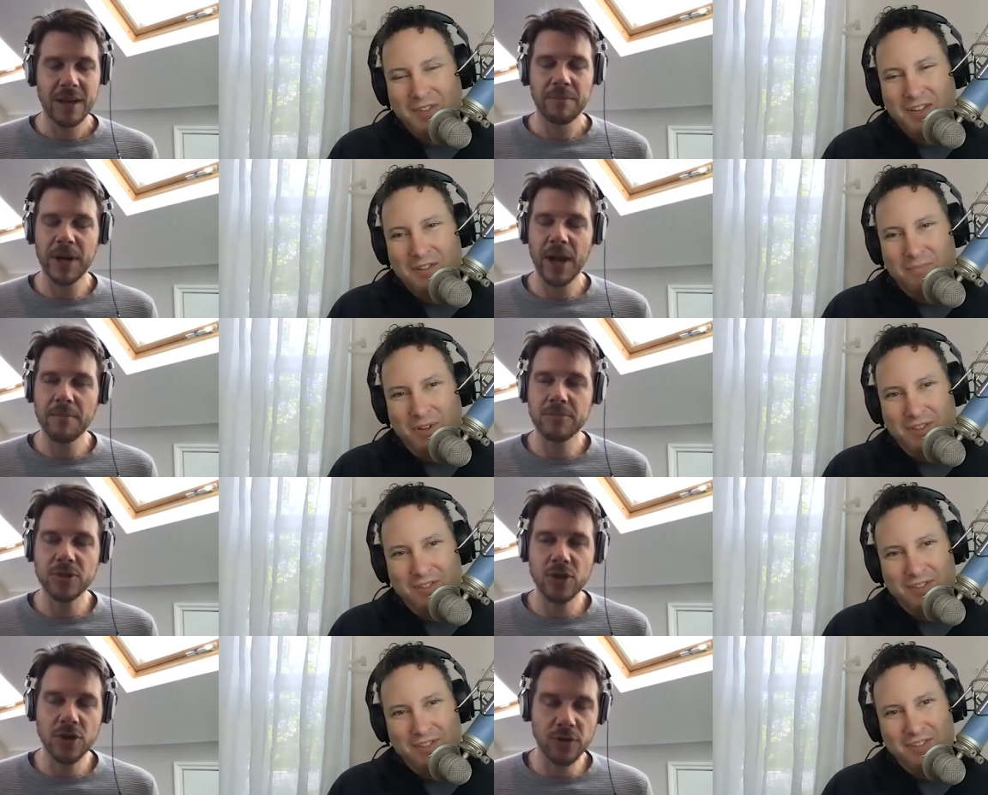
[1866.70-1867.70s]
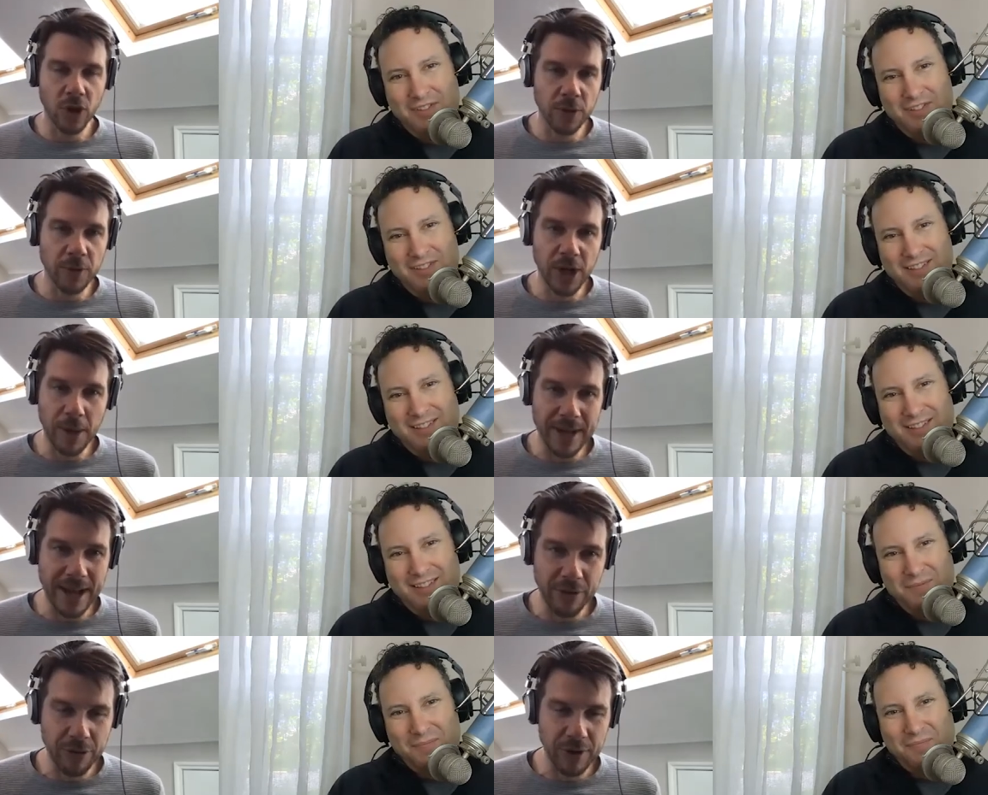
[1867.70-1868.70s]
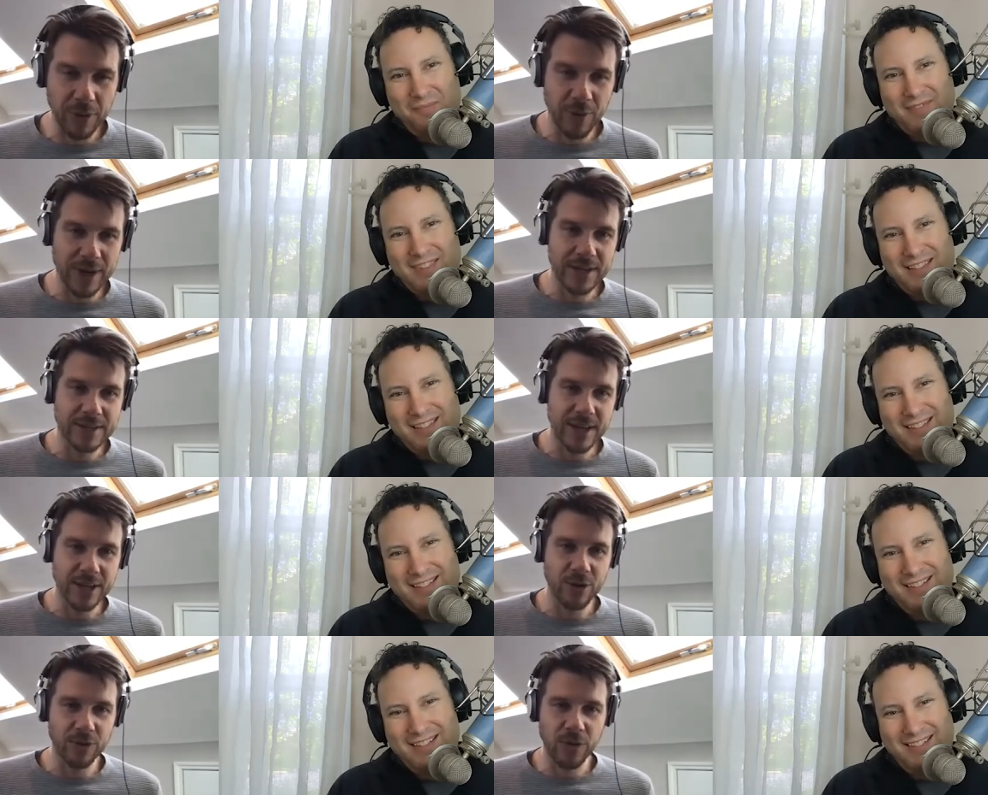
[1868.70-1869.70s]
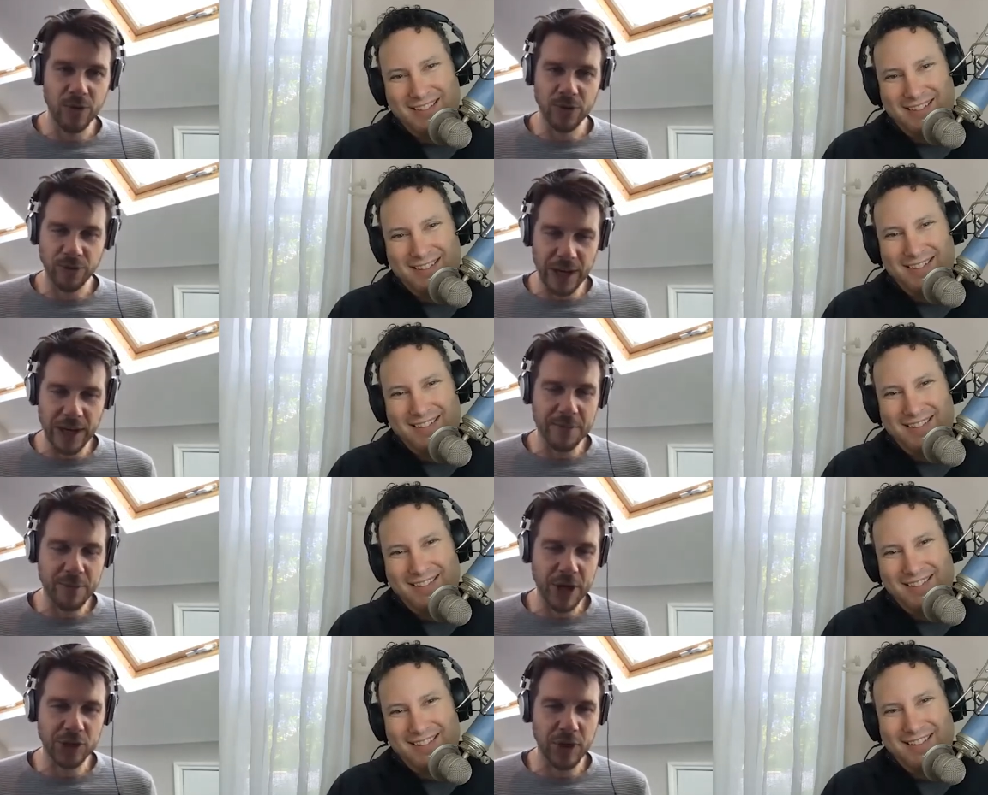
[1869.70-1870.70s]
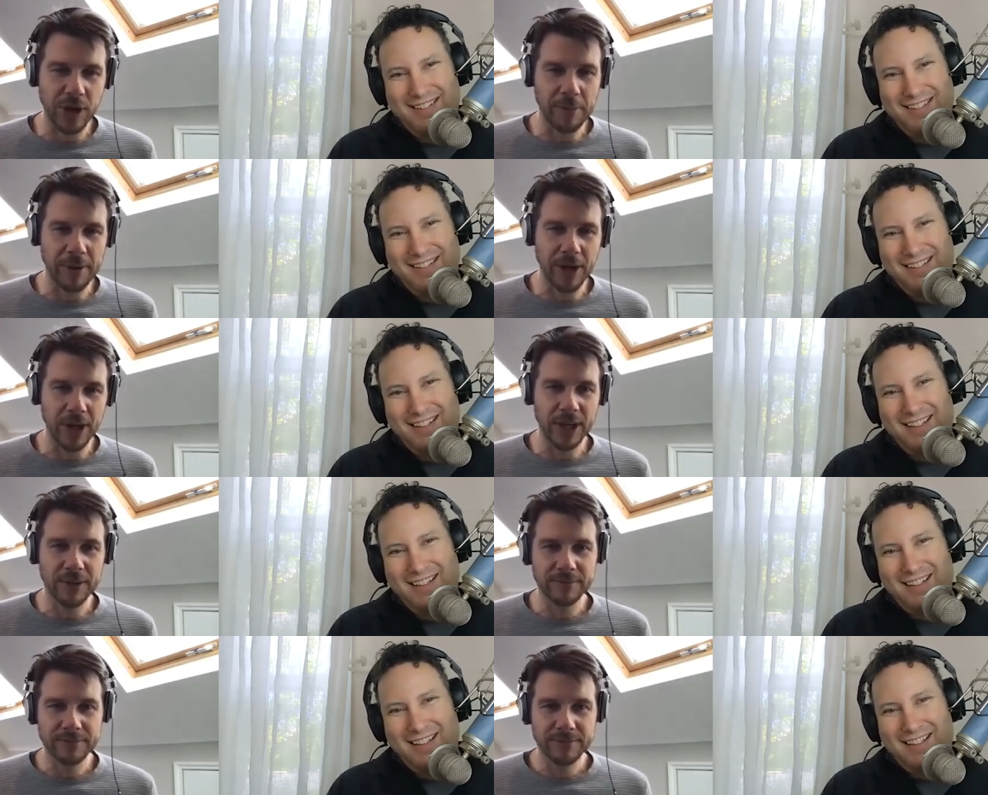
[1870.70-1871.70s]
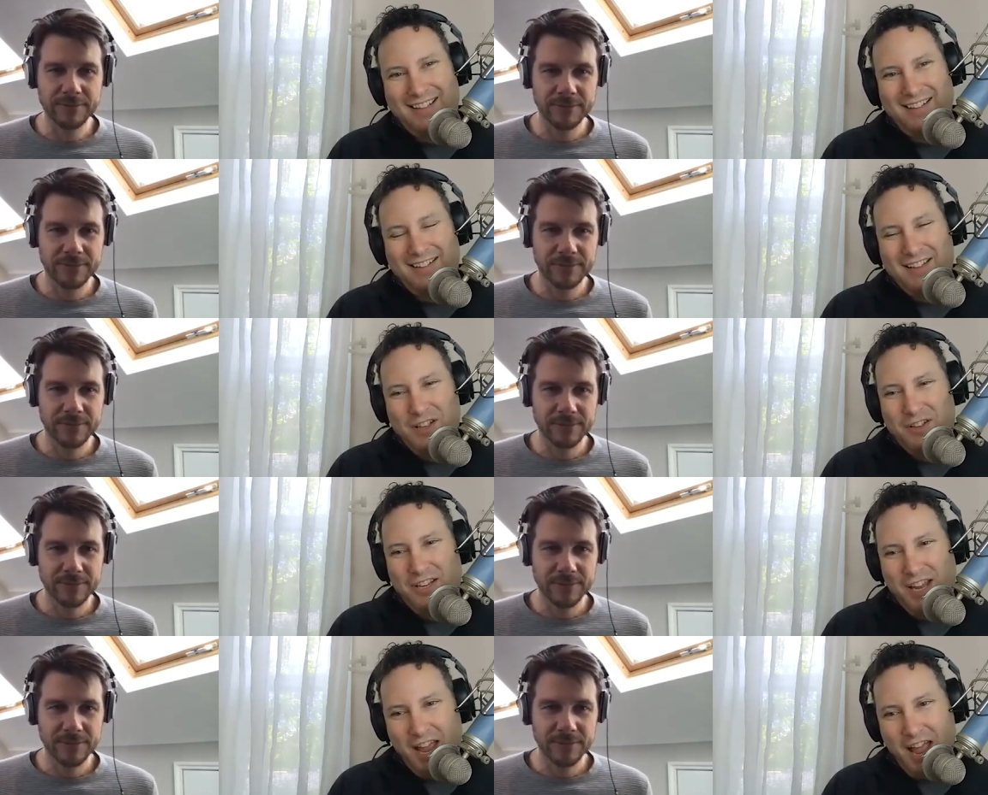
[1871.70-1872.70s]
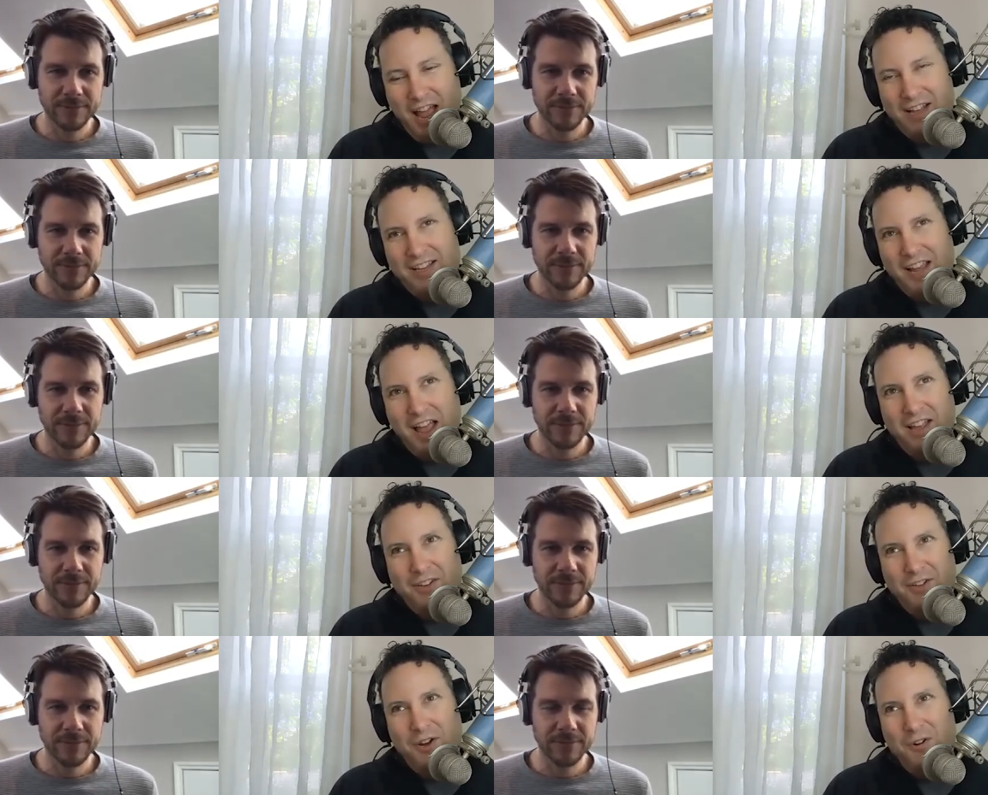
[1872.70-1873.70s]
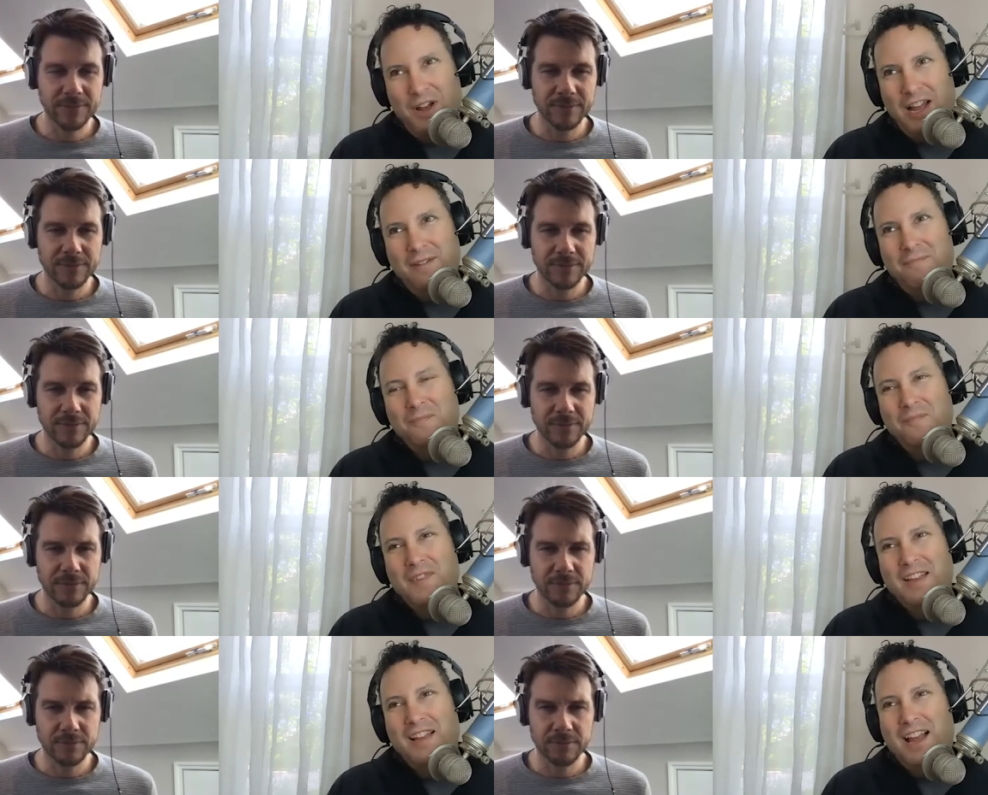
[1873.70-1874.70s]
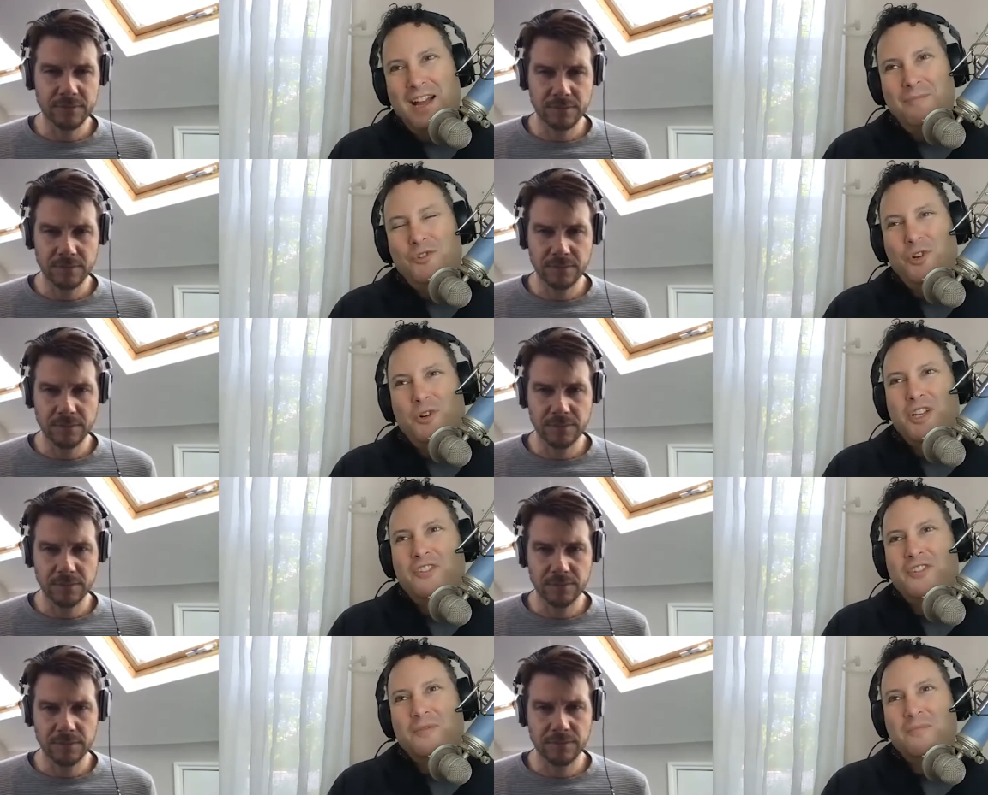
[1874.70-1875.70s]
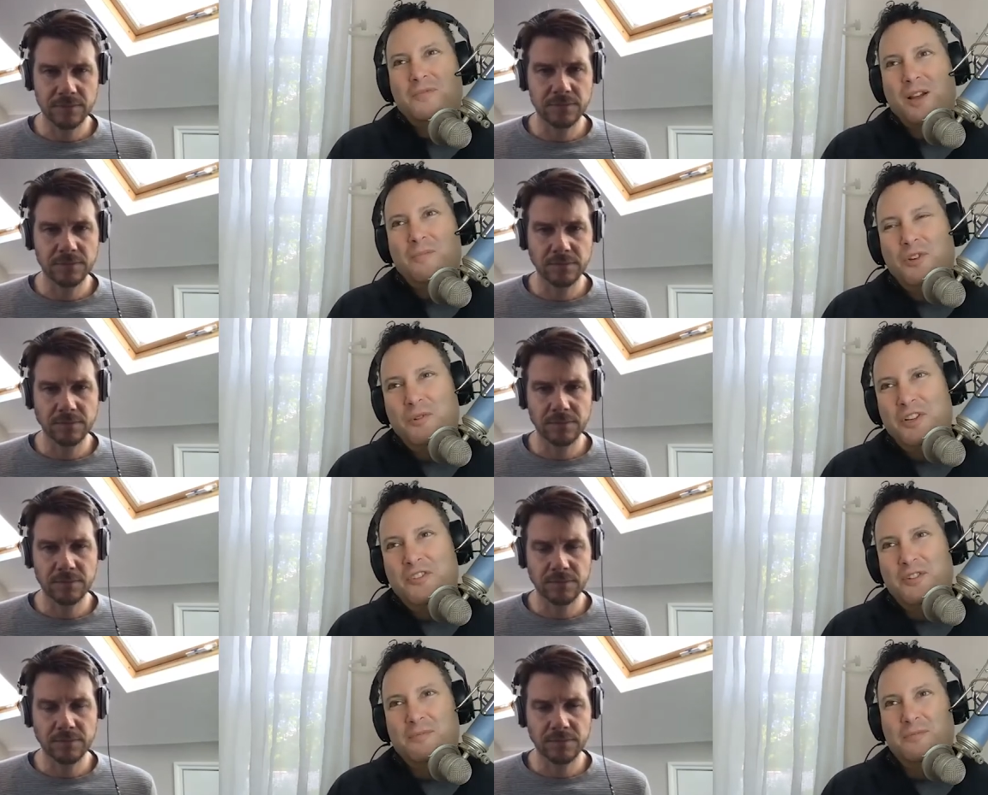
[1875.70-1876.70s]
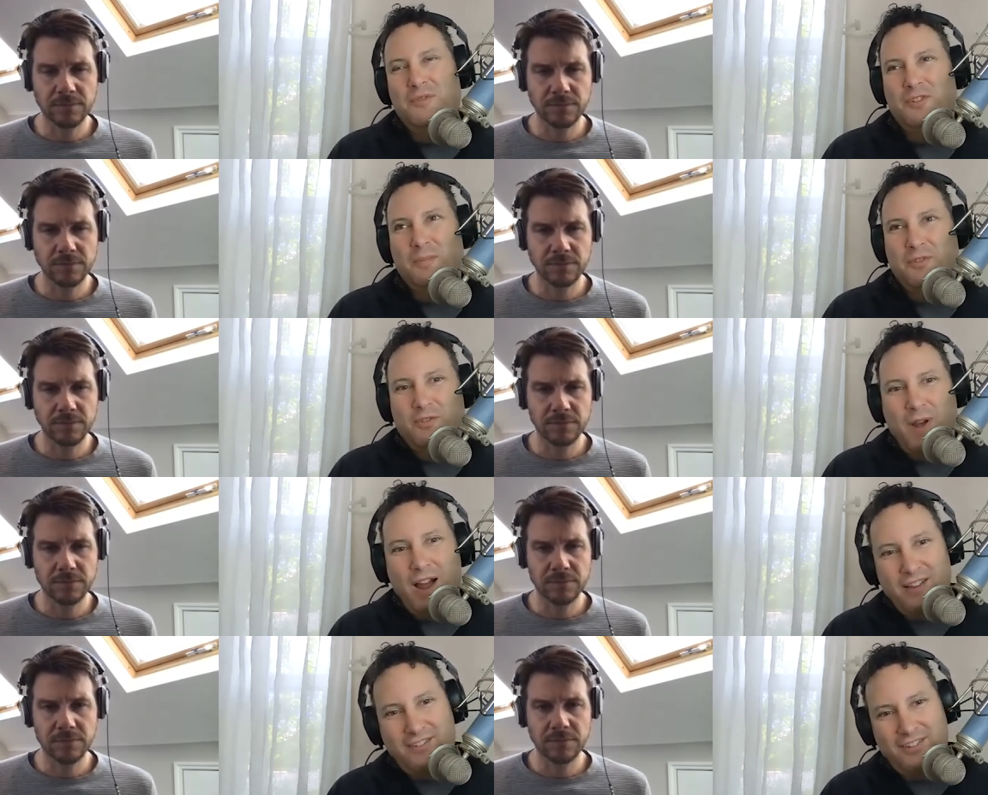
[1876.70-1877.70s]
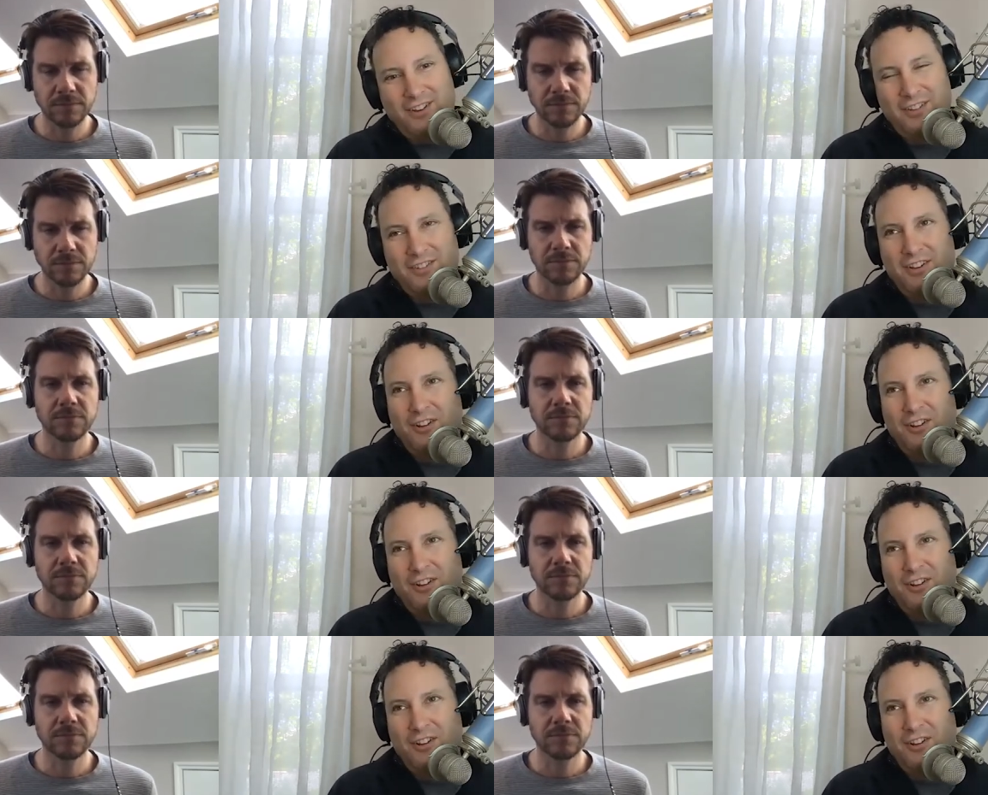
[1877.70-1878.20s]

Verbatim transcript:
Speaker 1: But so you've got the book coming out in 3 weeks and you're feeling the pressure a little bit, are you?
Speaker 2: Yeah, you know, I'm doing some spots on